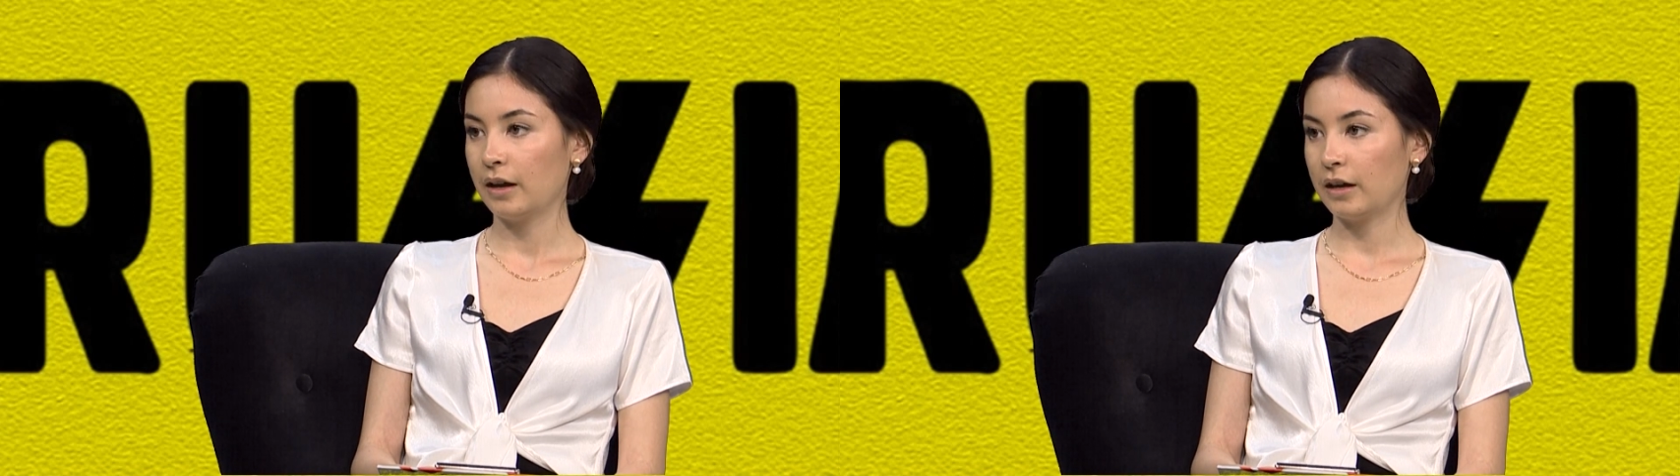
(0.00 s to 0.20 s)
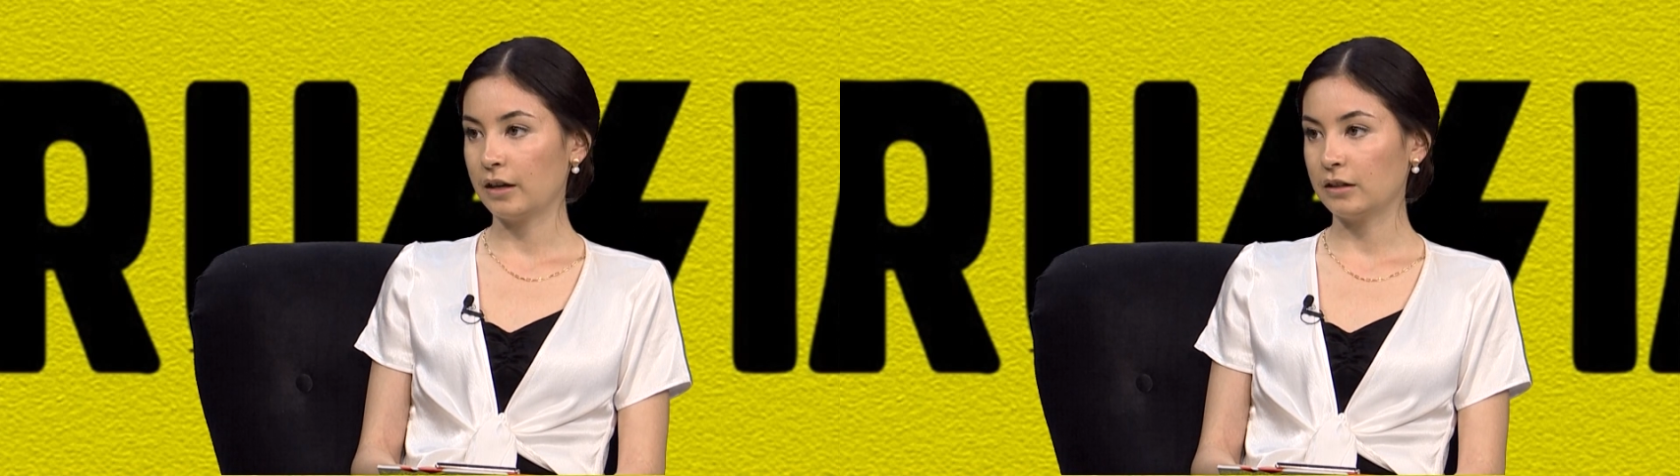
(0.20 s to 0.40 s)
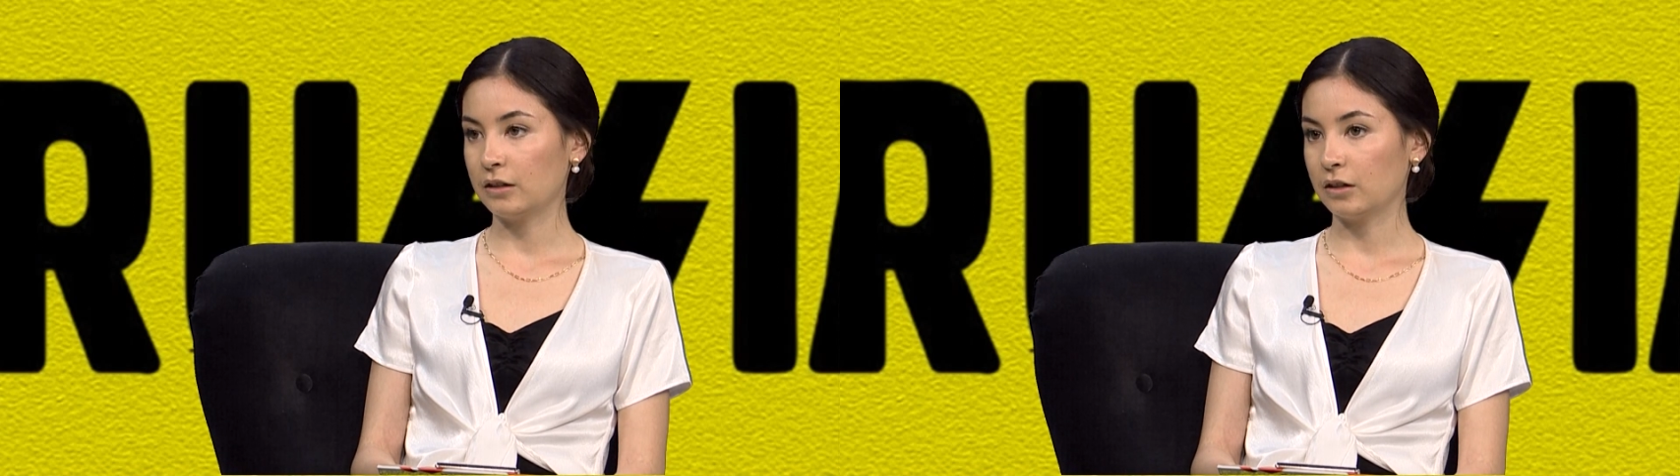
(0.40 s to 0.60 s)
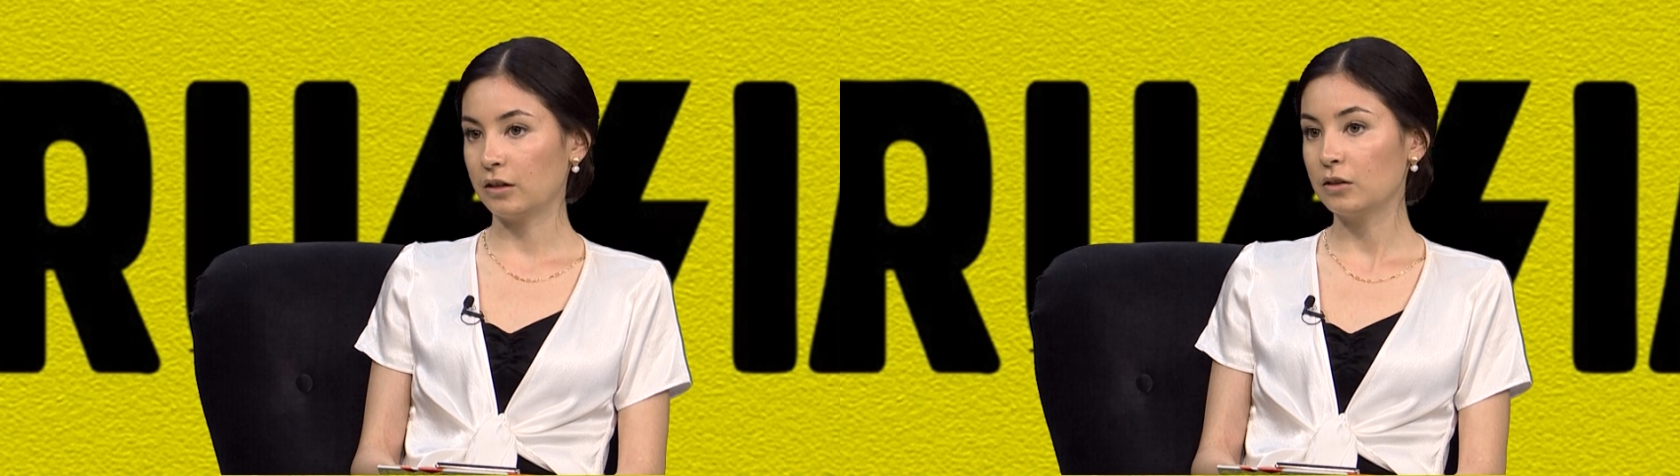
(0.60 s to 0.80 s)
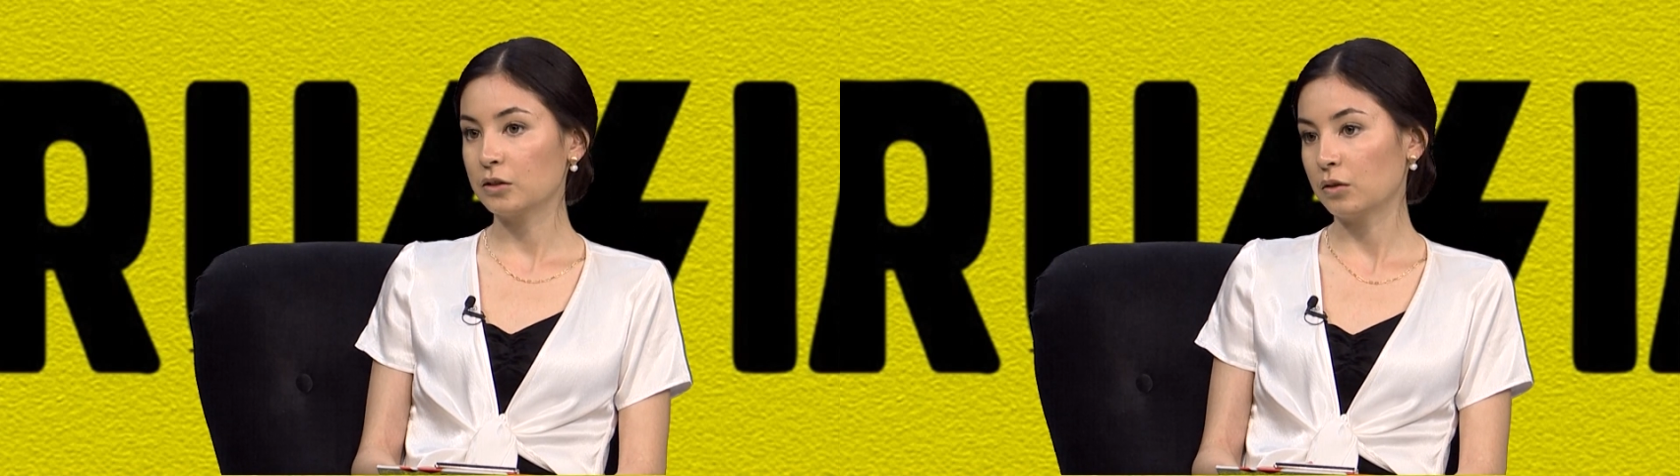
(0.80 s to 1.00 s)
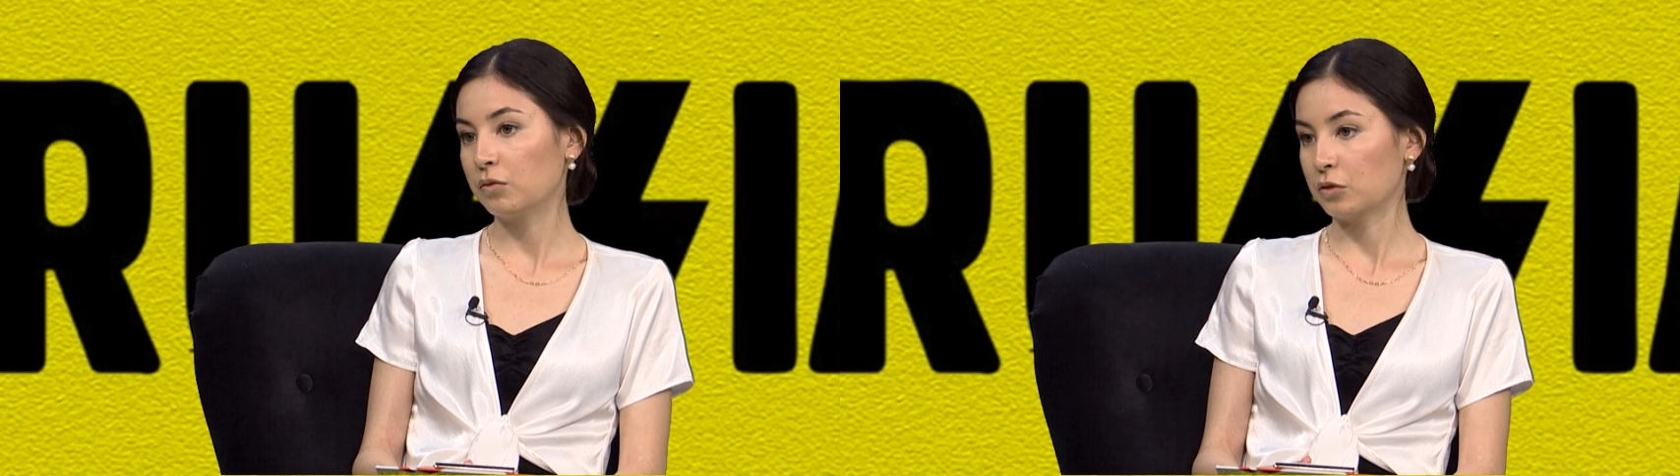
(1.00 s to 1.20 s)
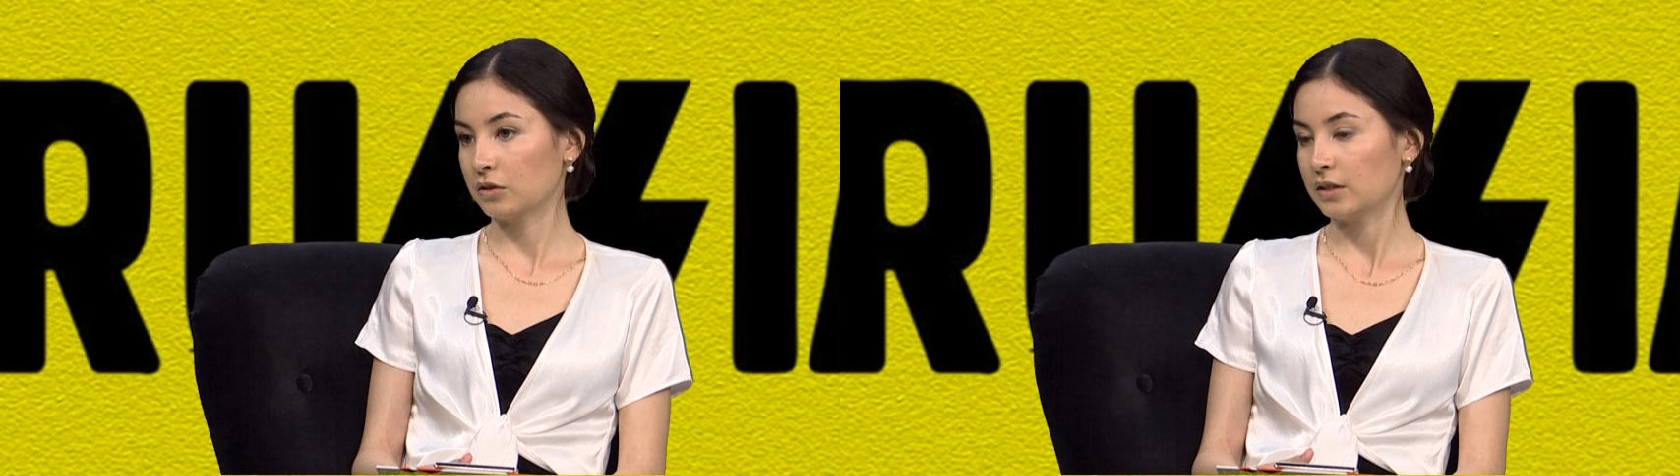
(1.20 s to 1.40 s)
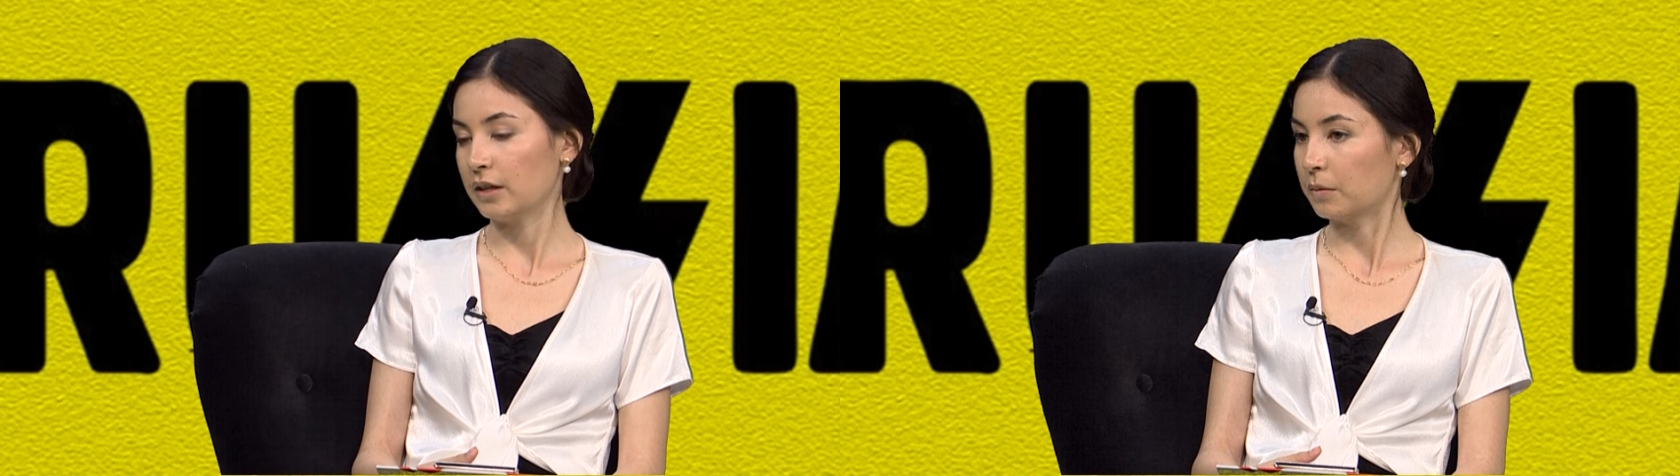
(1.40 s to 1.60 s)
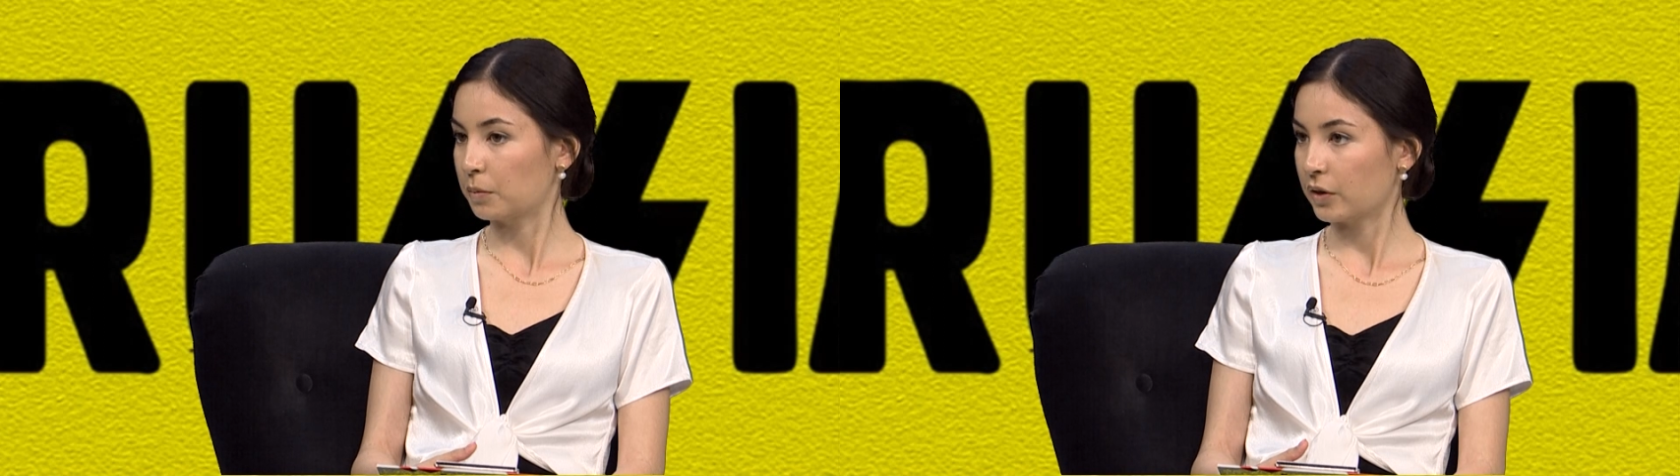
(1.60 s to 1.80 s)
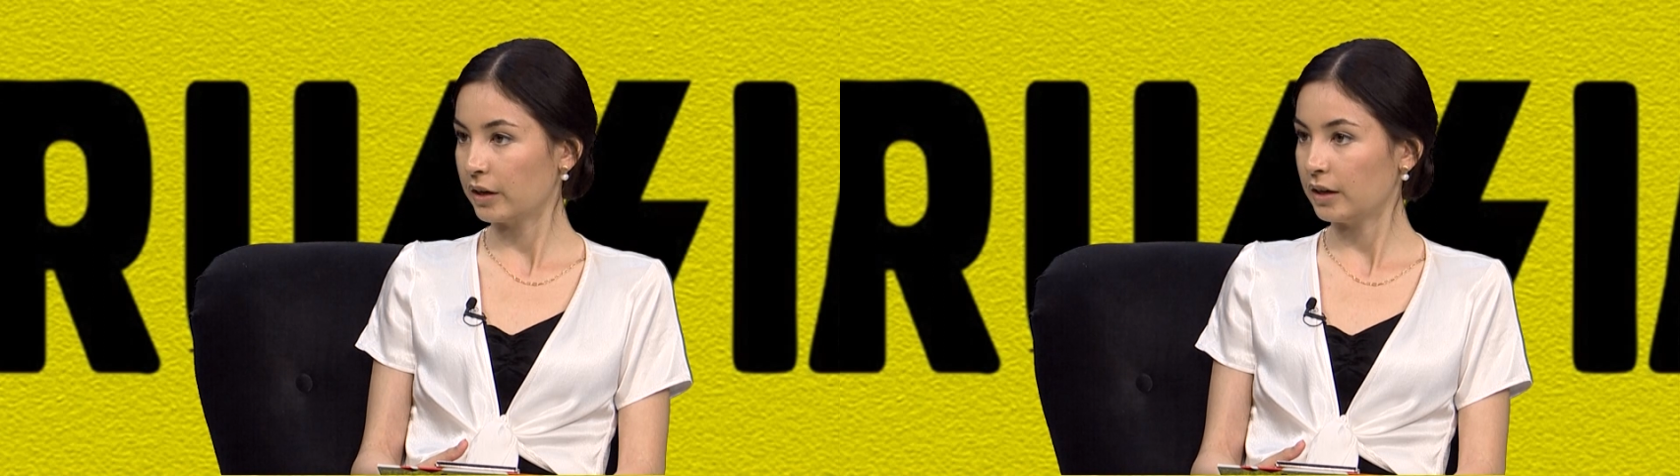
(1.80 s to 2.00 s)
and uh, also, of course, they're
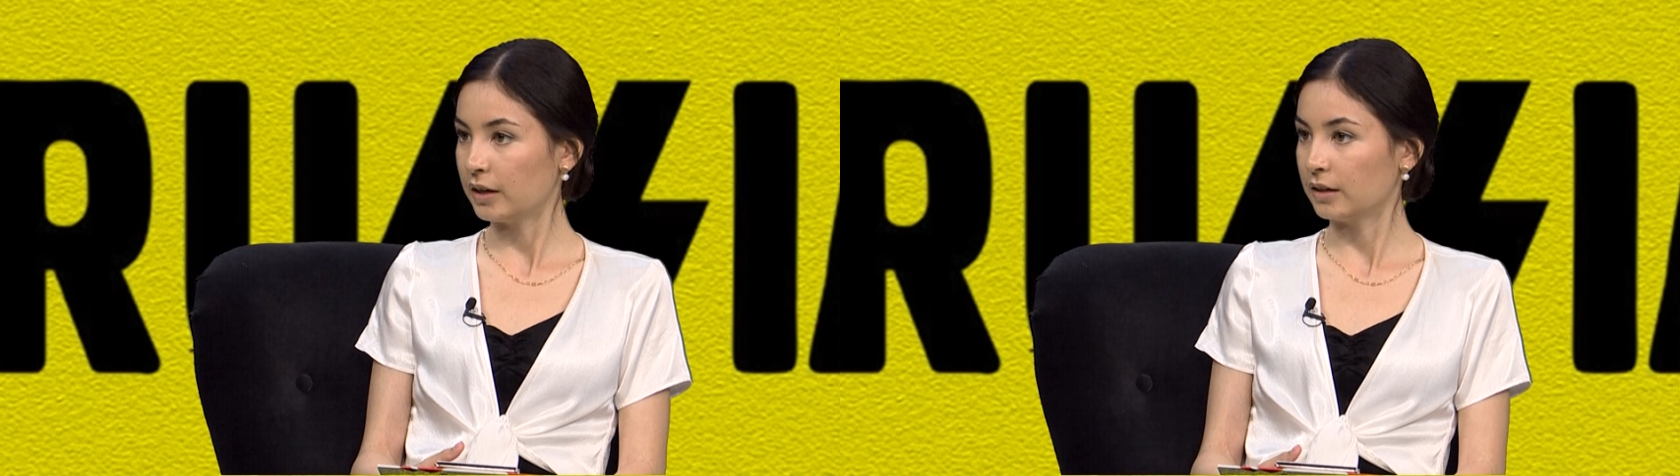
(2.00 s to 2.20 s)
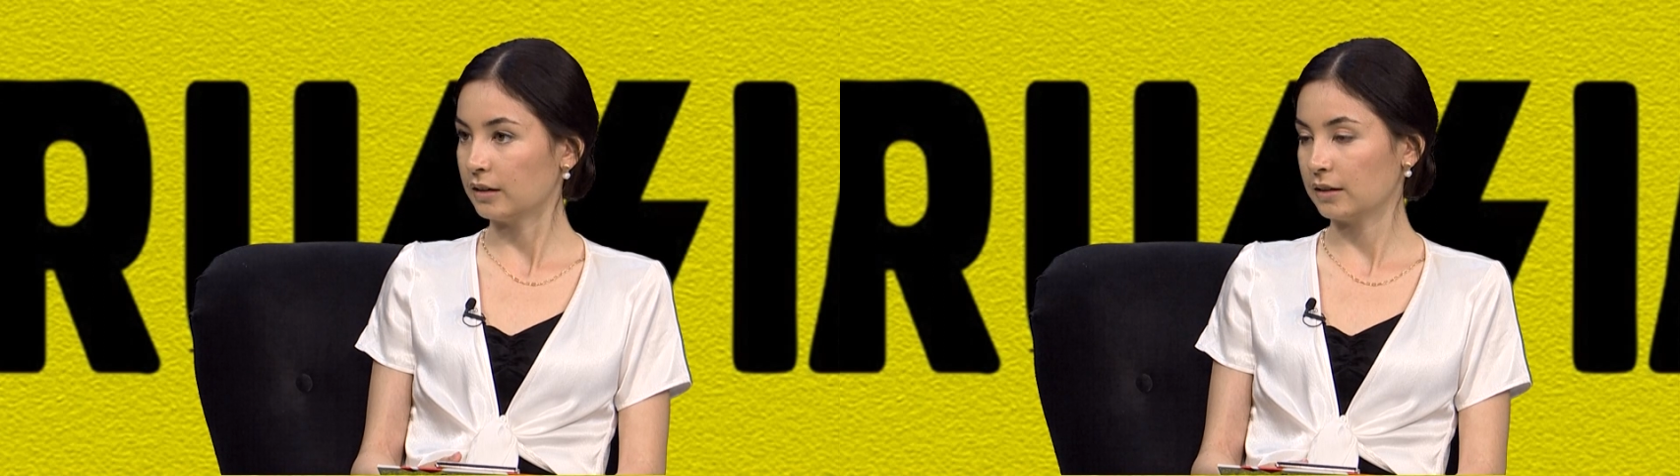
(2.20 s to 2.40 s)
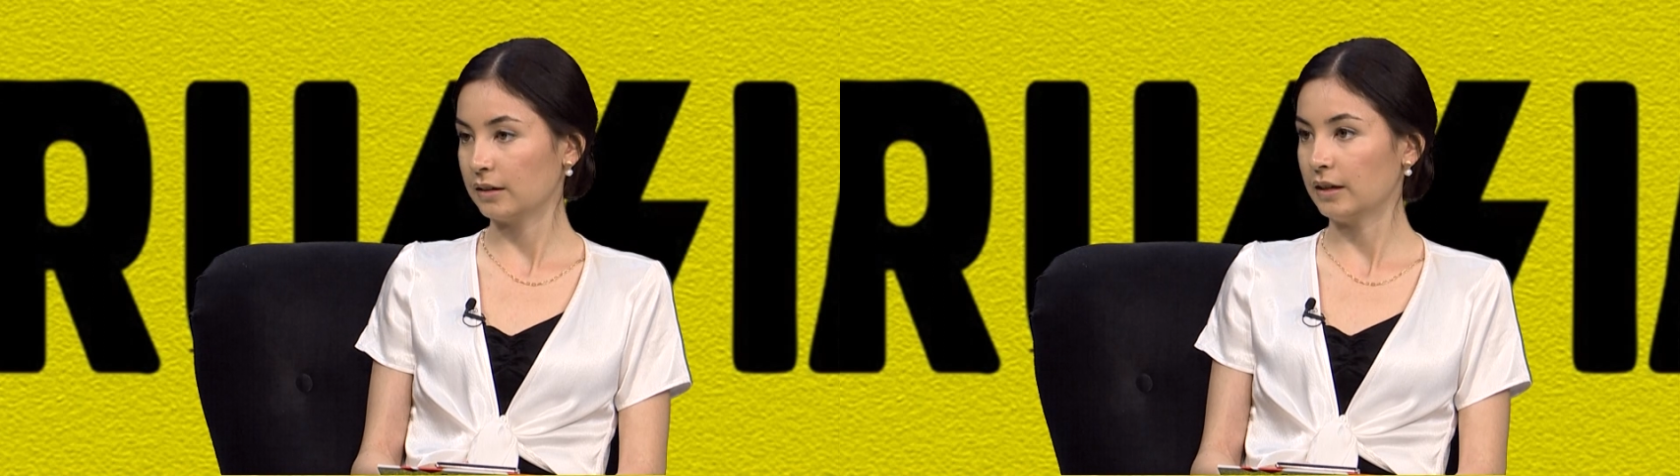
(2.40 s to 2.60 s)
praying and uh,